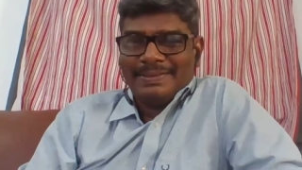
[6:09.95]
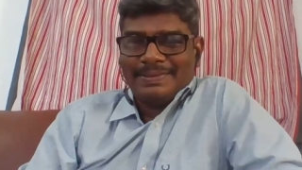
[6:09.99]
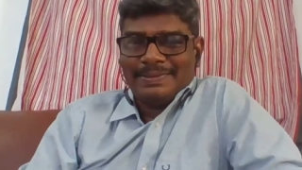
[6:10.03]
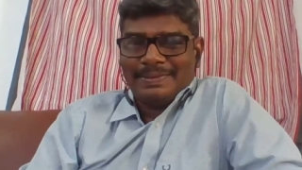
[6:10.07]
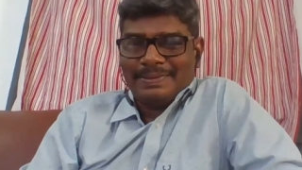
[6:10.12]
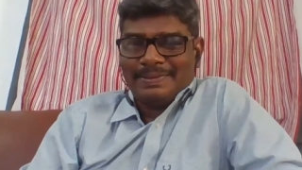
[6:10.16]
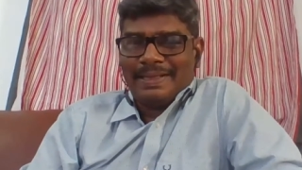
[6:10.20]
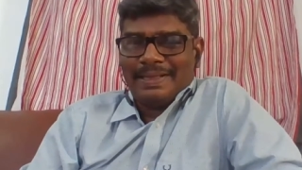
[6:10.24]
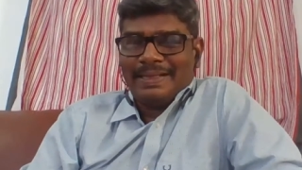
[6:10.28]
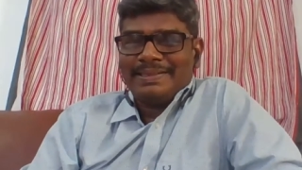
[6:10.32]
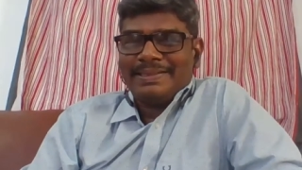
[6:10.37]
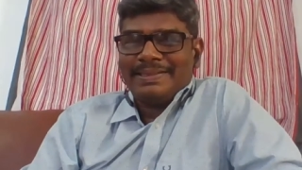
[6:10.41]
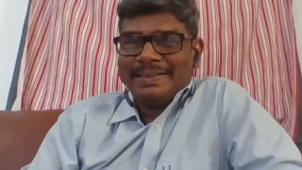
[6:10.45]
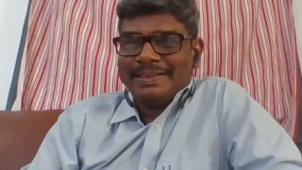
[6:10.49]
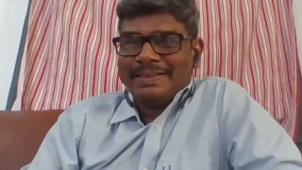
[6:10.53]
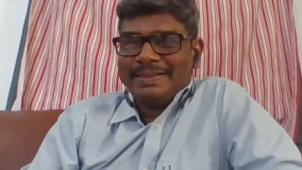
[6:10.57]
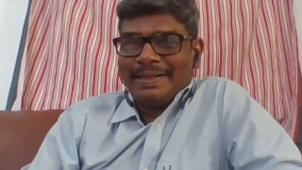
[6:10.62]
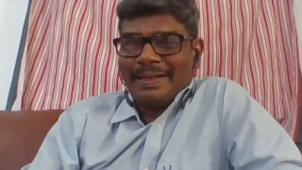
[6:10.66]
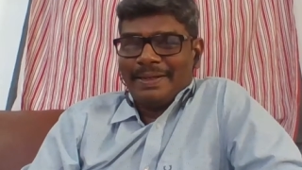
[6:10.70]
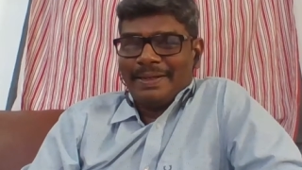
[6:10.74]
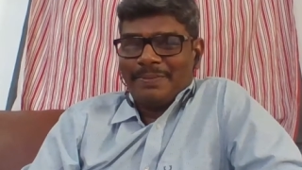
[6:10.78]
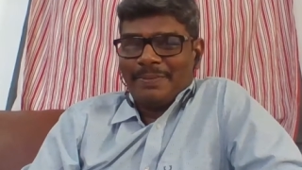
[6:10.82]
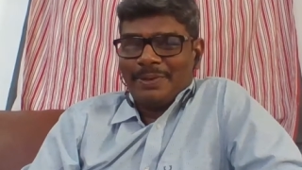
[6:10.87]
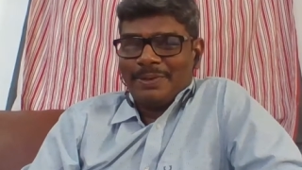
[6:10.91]
So that's
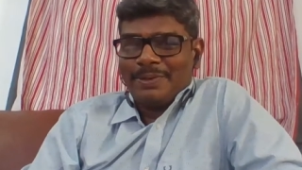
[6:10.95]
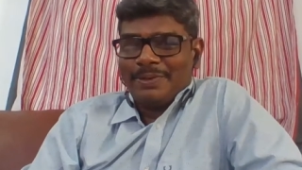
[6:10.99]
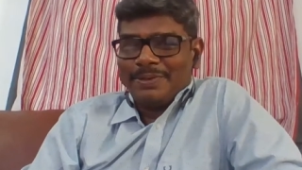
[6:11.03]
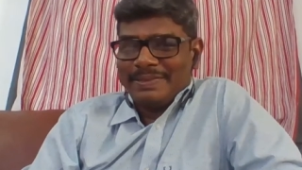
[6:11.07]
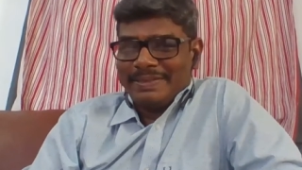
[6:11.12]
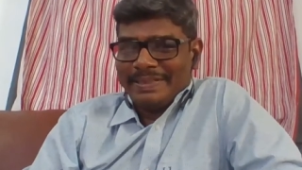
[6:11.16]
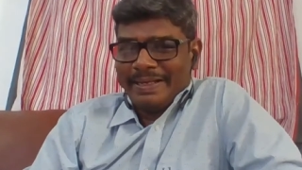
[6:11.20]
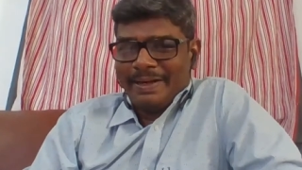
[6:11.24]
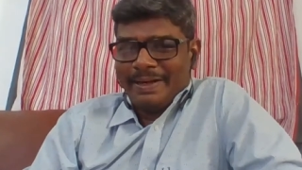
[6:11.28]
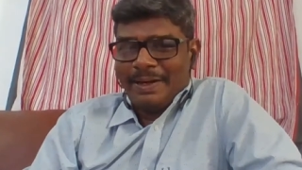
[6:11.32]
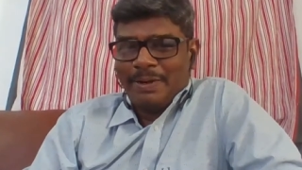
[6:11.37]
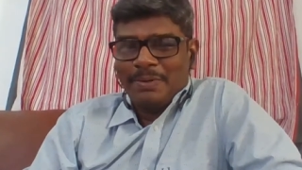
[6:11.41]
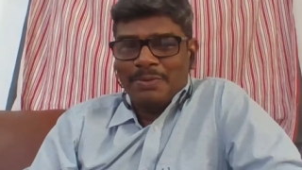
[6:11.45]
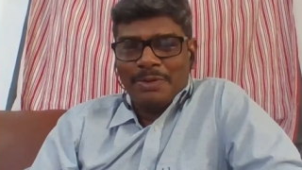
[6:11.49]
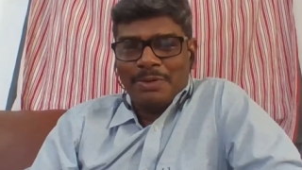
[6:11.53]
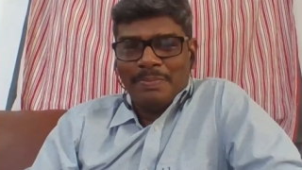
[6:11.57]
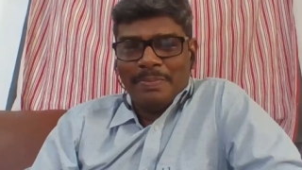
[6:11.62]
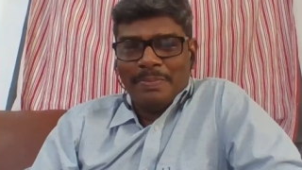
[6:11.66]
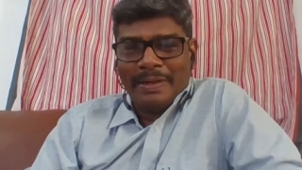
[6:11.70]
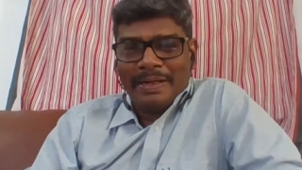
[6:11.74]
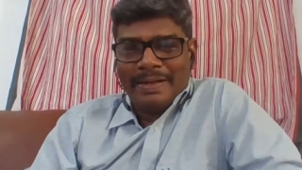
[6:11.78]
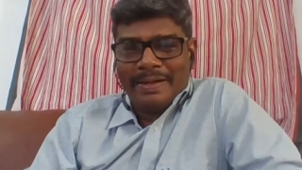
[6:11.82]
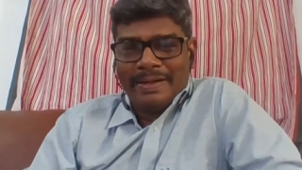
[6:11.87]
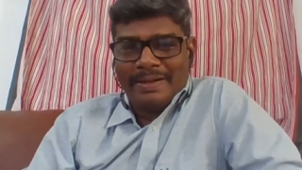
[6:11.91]
it. I want to say how to
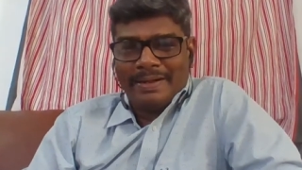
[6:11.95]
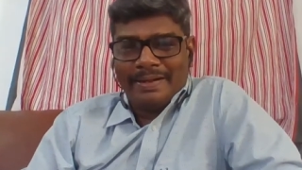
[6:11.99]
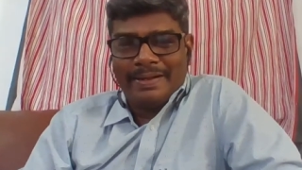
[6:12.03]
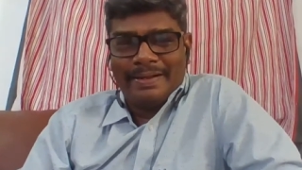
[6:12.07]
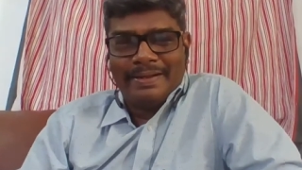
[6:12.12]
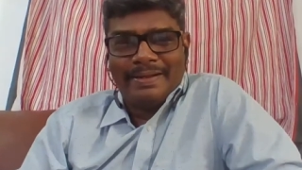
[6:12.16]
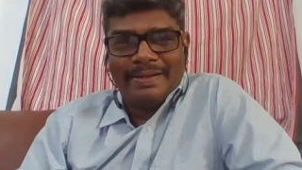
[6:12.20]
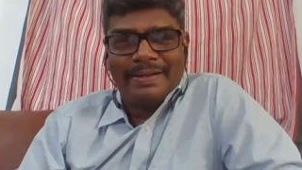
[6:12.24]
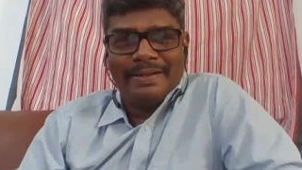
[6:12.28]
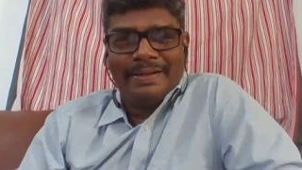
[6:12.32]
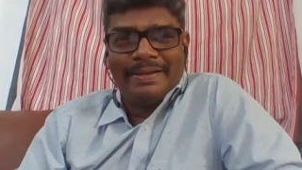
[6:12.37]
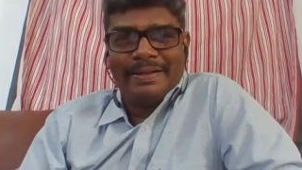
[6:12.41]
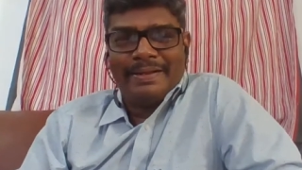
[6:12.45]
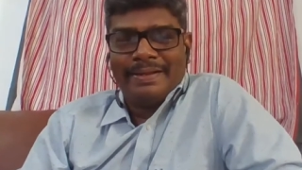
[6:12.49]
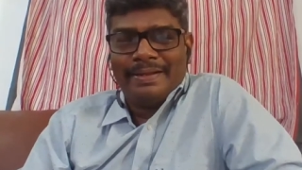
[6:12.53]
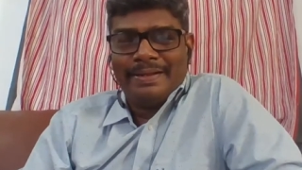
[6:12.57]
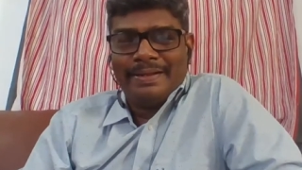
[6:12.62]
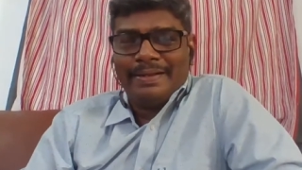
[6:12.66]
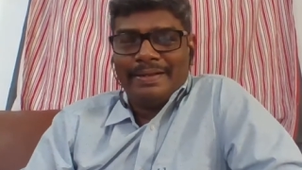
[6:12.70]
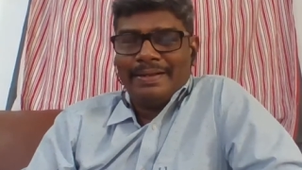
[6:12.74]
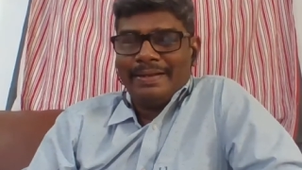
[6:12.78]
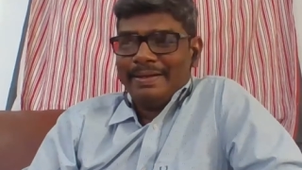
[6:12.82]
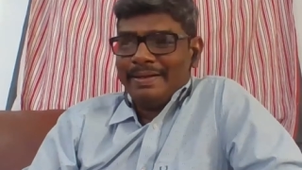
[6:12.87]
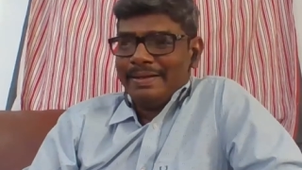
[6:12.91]
build an
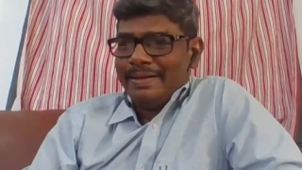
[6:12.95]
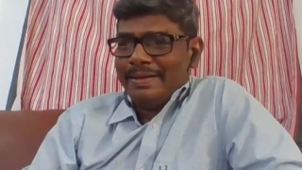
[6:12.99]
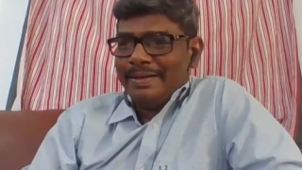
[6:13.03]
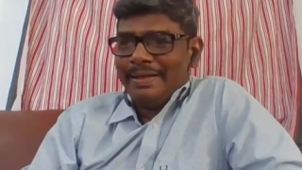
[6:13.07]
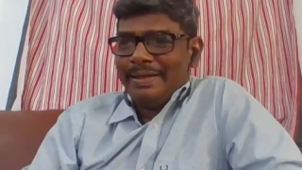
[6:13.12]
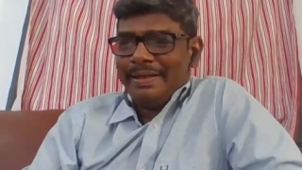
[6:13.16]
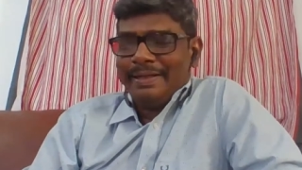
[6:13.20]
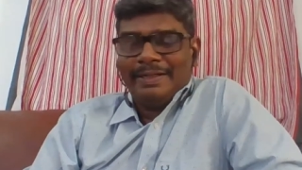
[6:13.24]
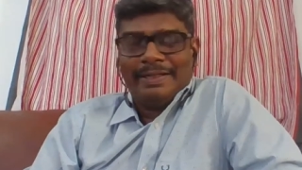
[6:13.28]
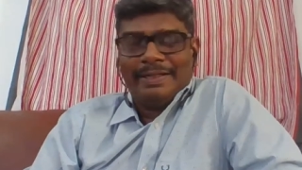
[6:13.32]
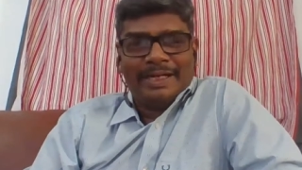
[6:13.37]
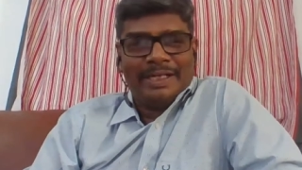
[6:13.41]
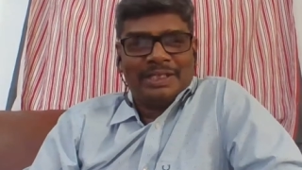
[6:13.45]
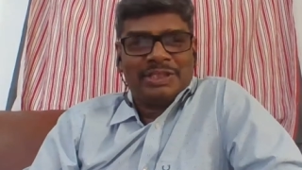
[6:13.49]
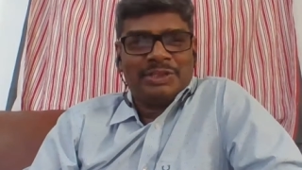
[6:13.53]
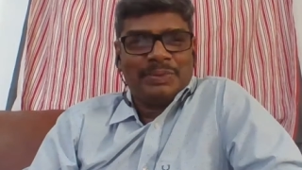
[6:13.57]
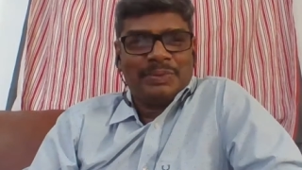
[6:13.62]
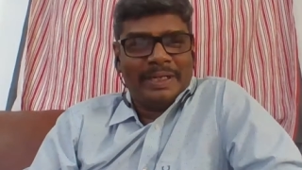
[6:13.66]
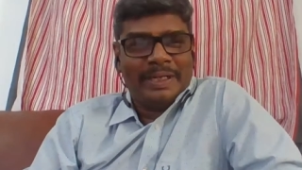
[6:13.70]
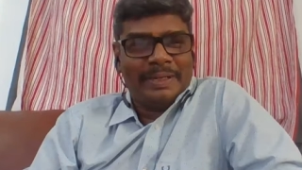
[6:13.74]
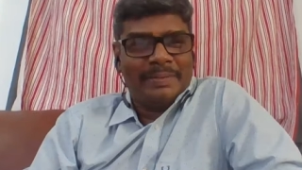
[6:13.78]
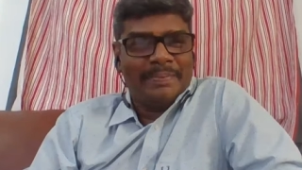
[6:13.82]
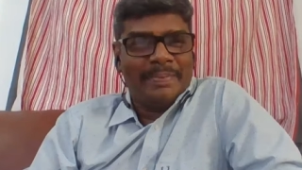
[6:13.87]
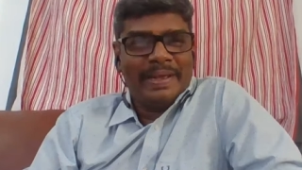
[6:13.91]

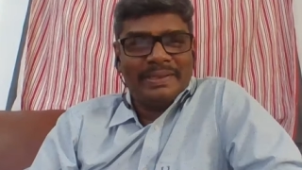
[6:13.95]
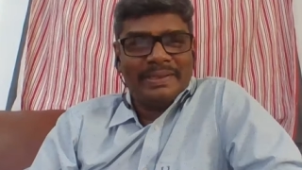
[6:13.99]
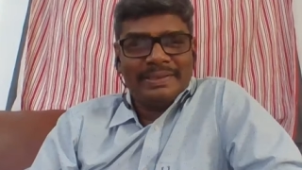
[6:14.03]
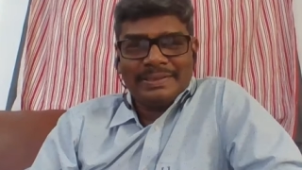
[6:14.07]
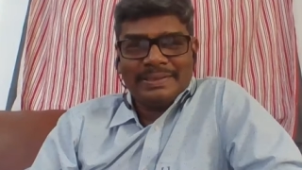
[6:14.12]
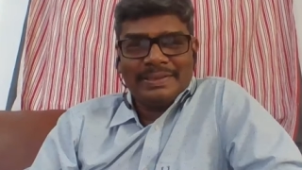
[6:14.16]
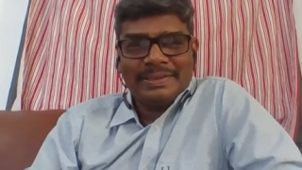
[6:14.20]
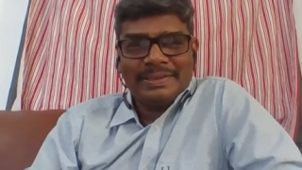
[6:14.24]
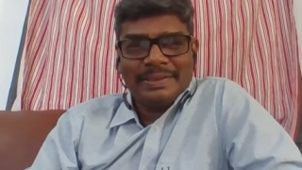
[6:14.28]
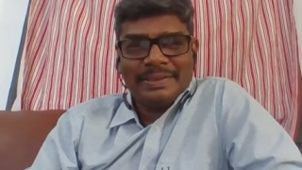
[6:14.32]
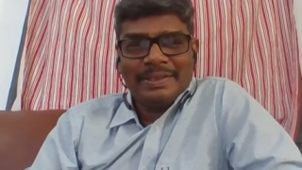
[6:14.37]
intellectual image.